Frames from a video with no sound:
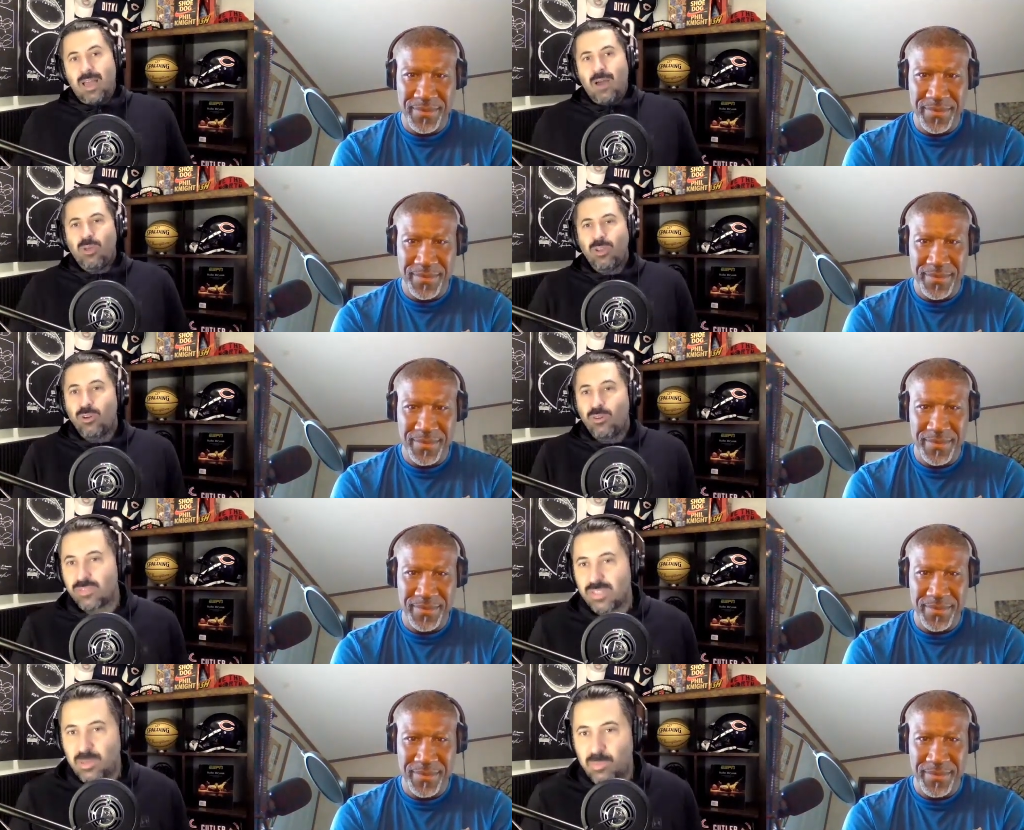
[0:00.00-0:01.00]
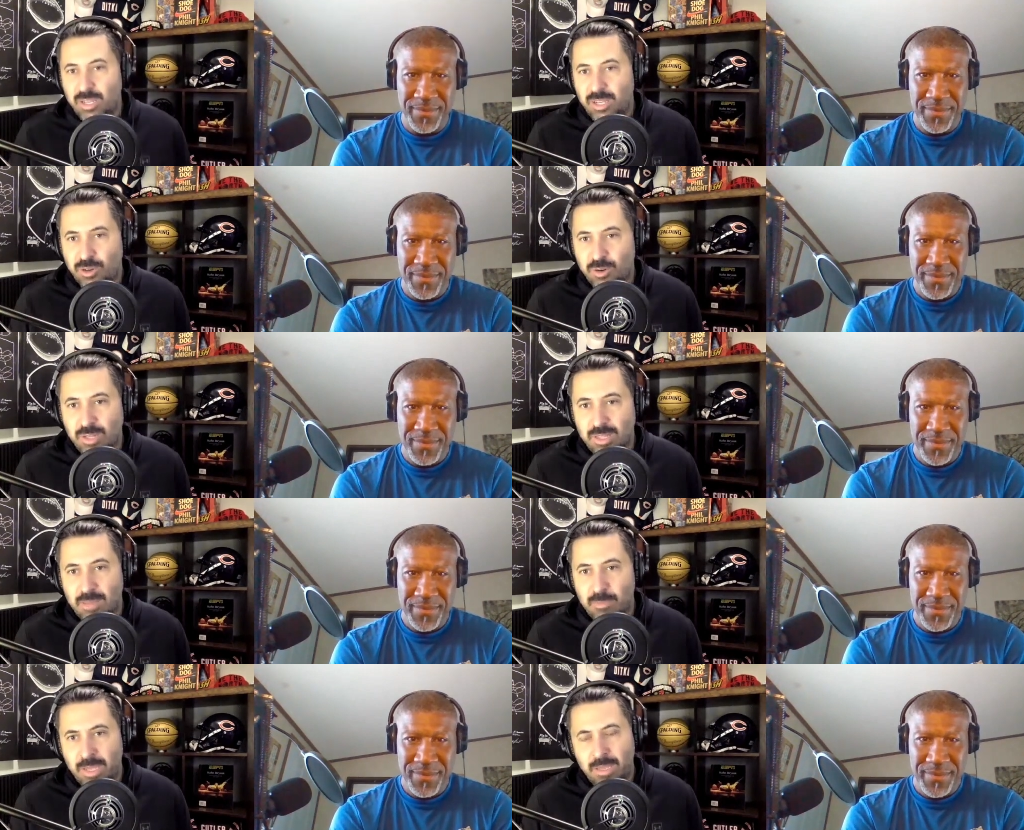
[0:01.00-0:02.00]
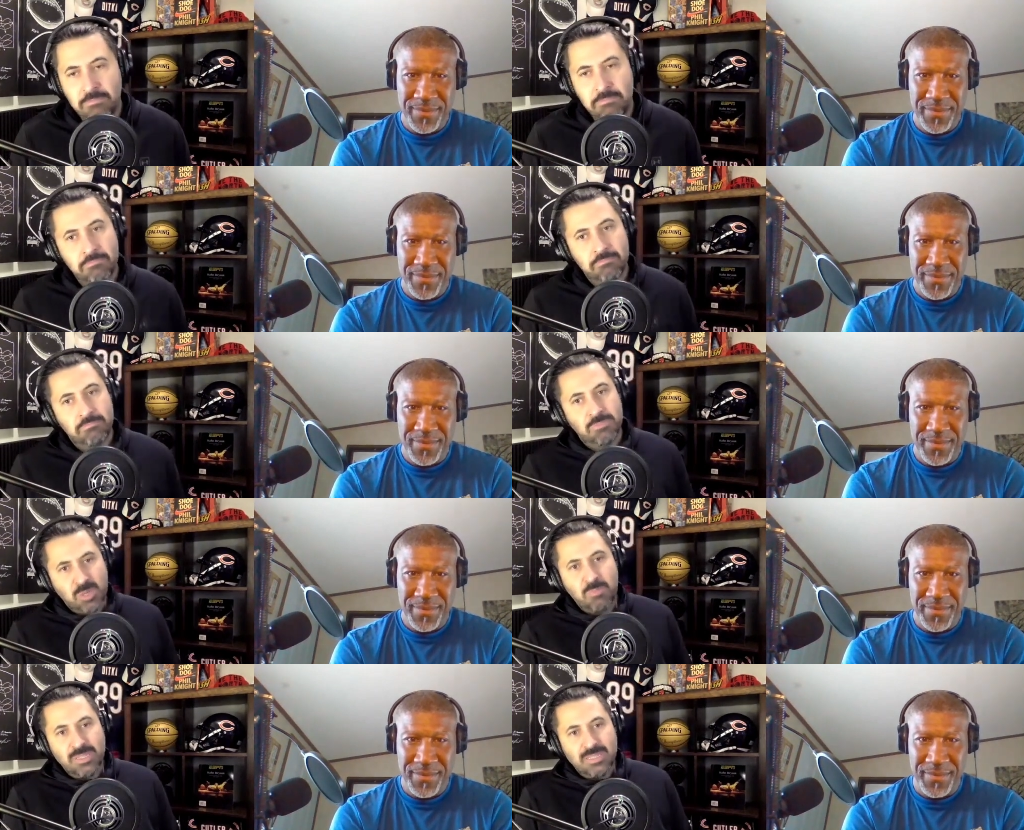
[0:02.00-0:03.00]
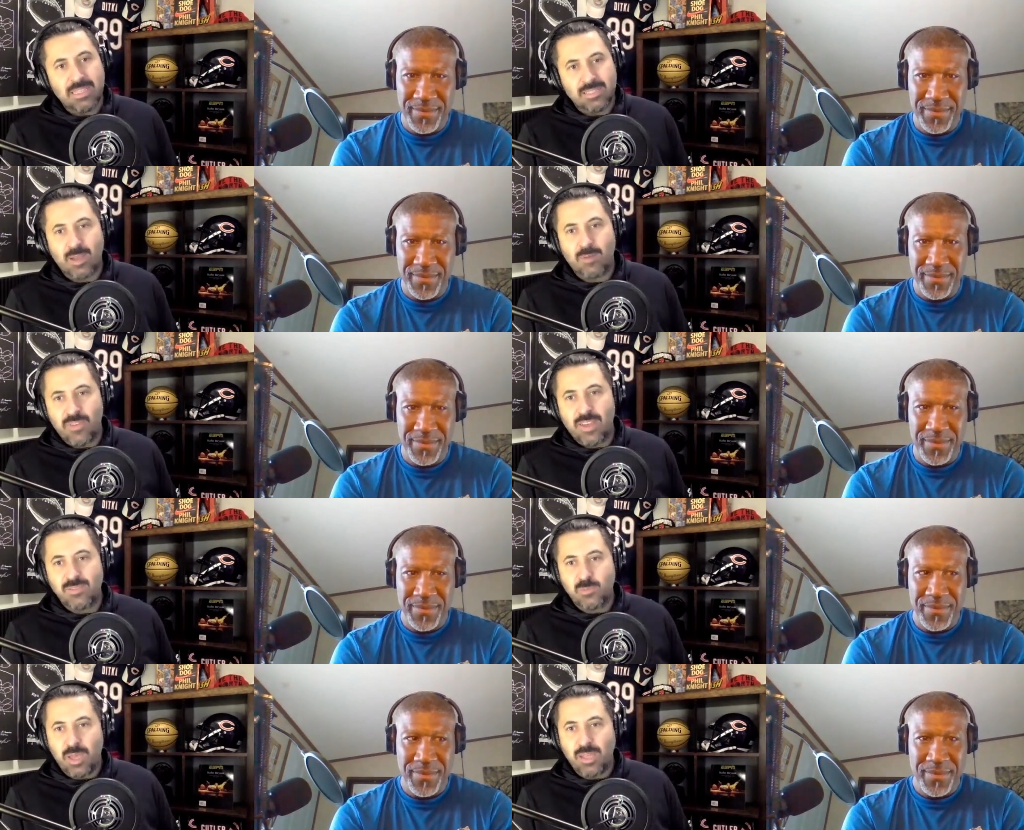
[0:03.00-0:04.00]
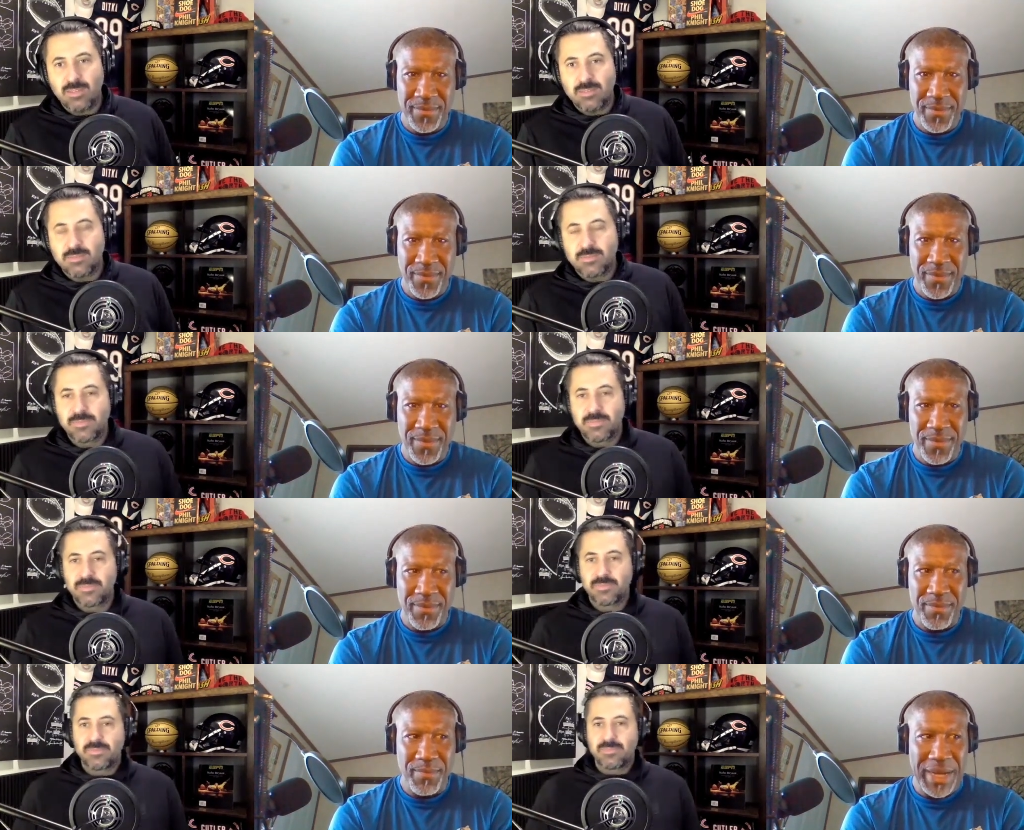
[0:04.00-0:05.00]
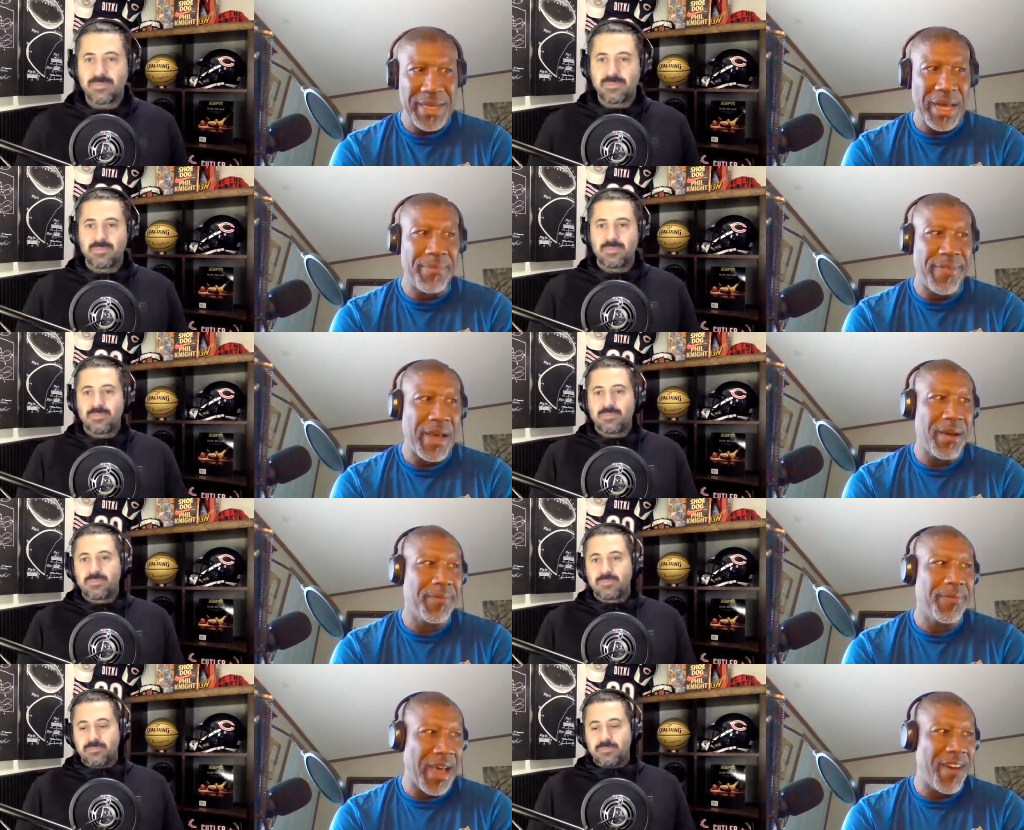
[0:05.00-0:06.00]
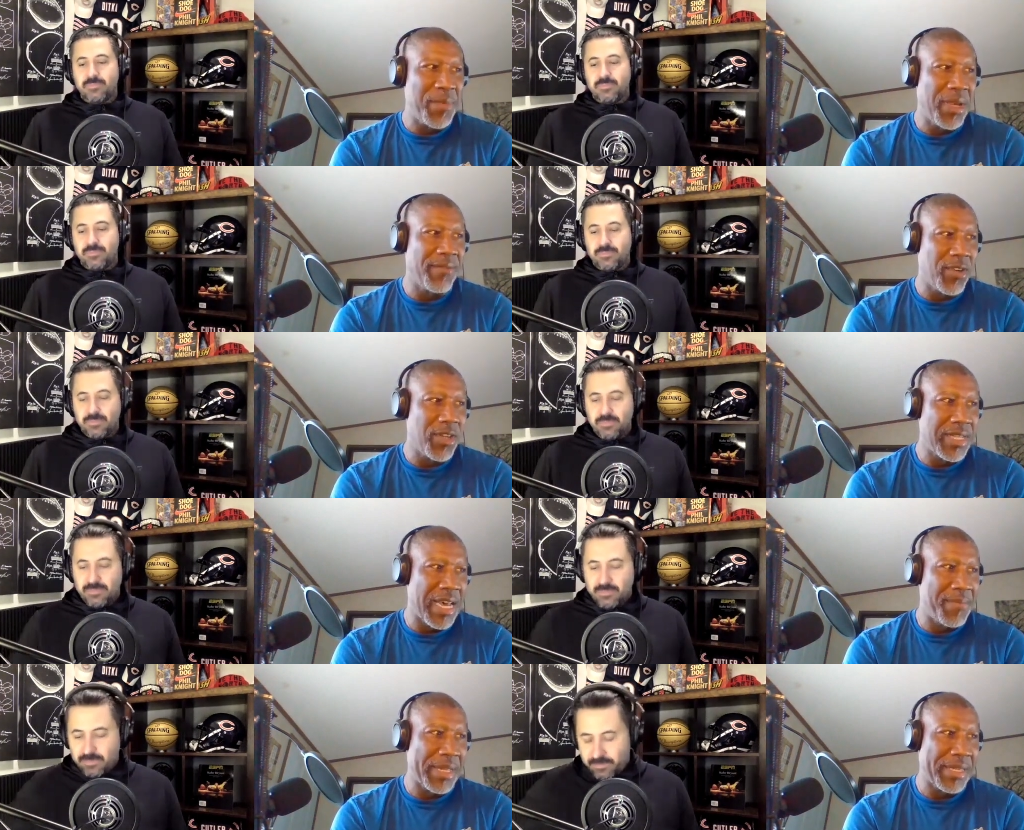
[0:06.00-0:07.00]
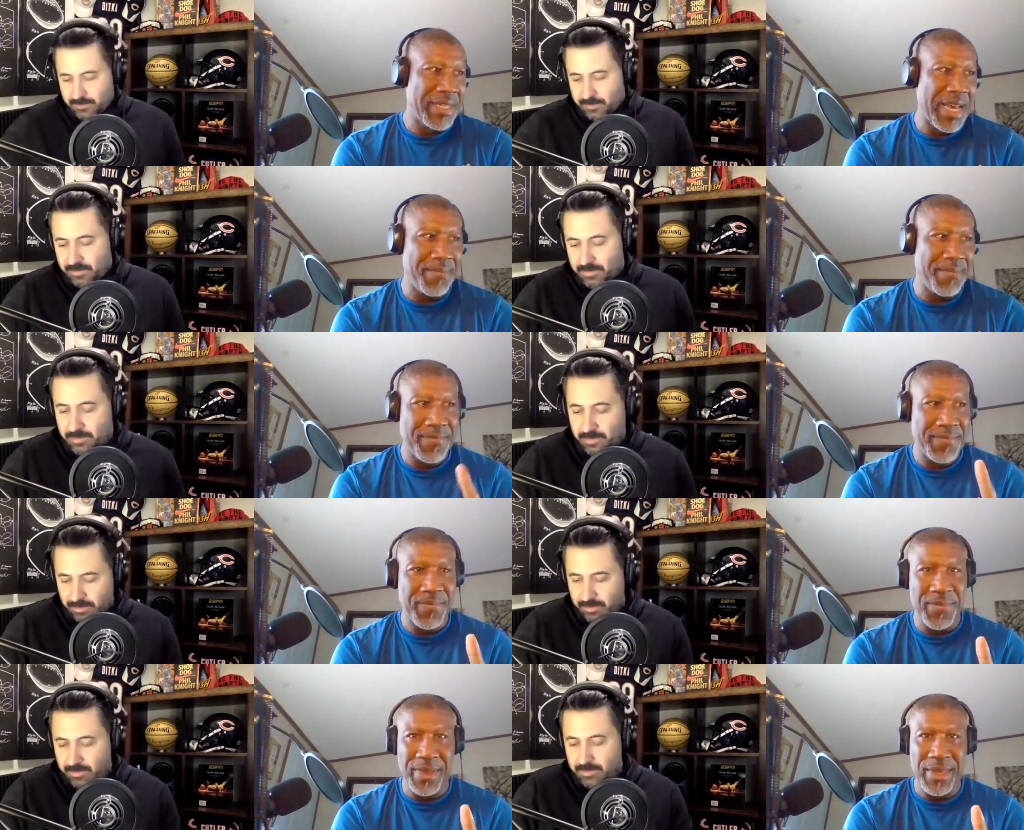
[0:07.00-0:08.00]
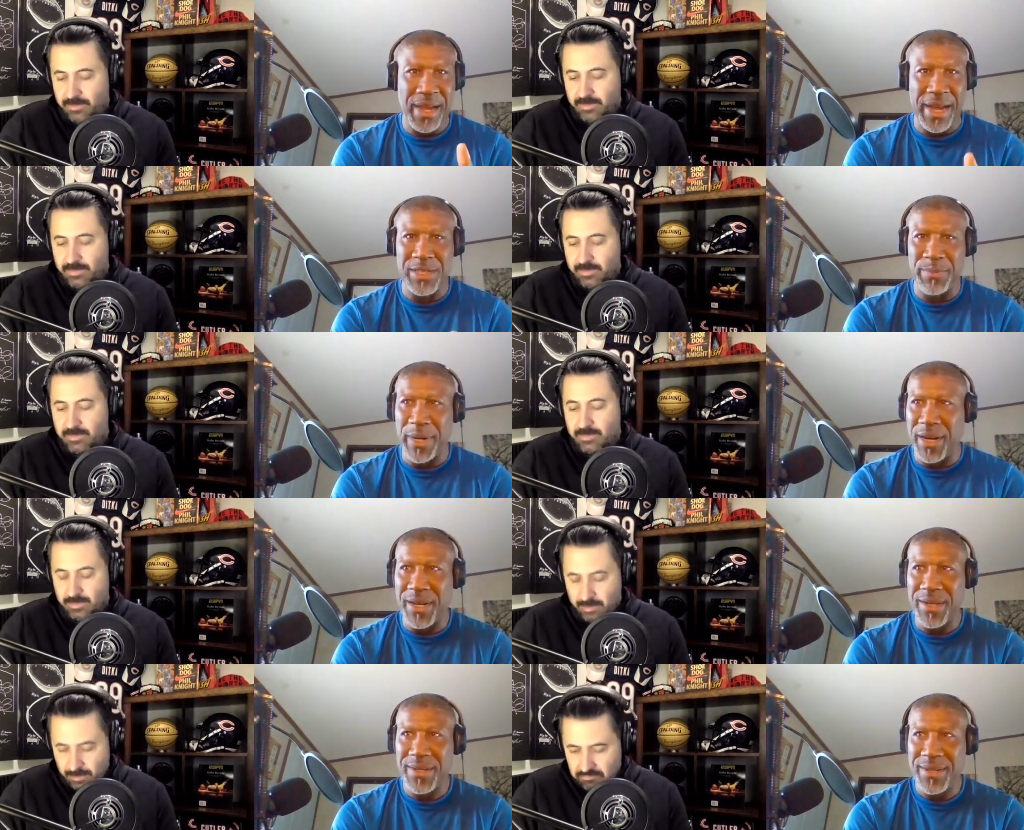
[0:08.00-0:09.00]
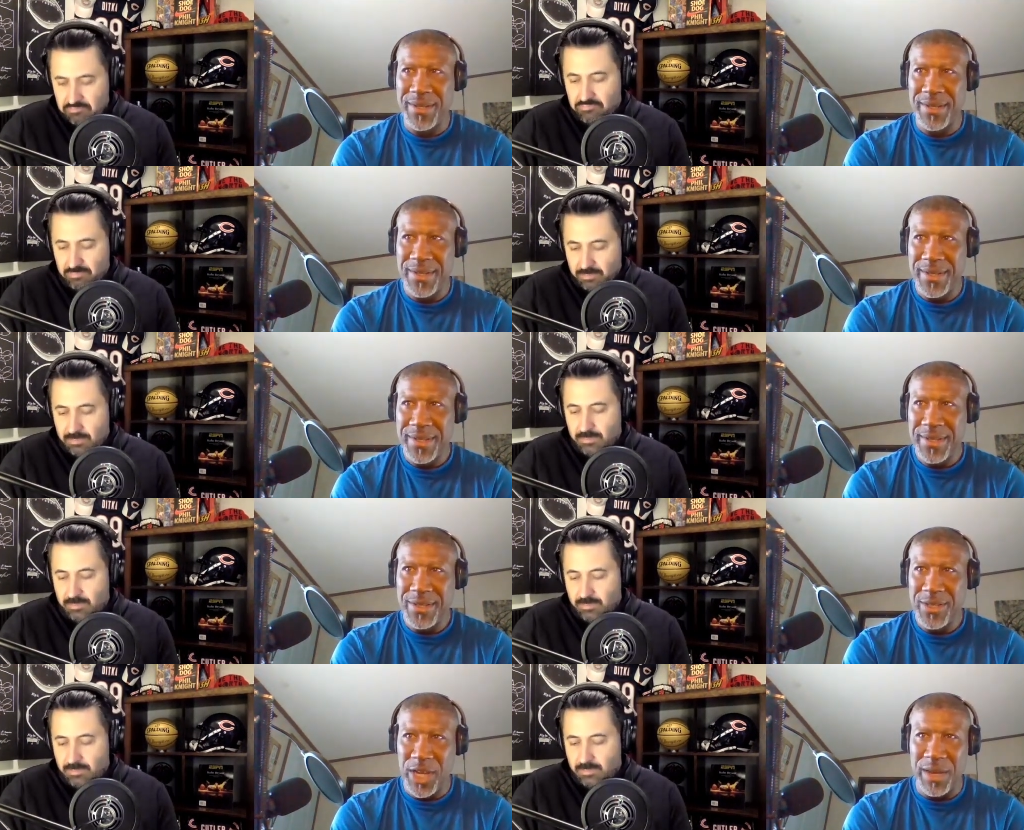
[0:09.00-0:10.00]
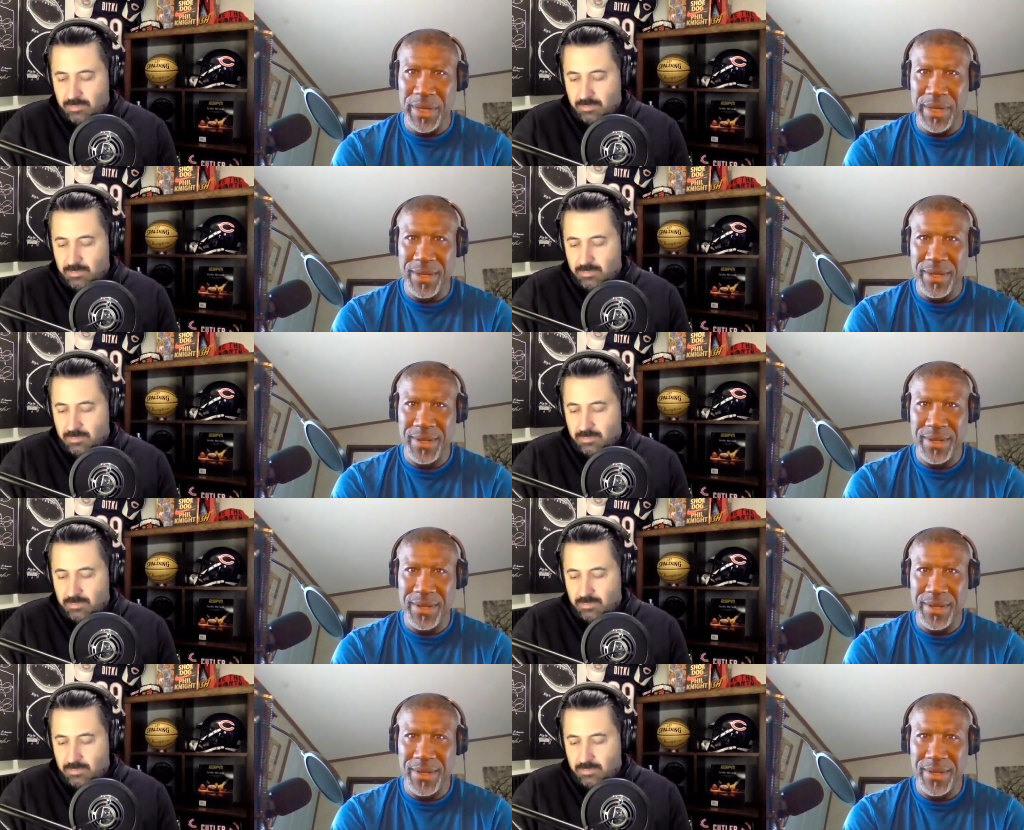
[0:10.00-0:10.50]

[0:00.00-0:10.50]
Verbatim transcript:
Speaker 1: I want to know if there's anybody currently that might jump into that top five spot. My top
Speaker 2: five, five men of all time. At the top, I got Jabbar, Chamberlain,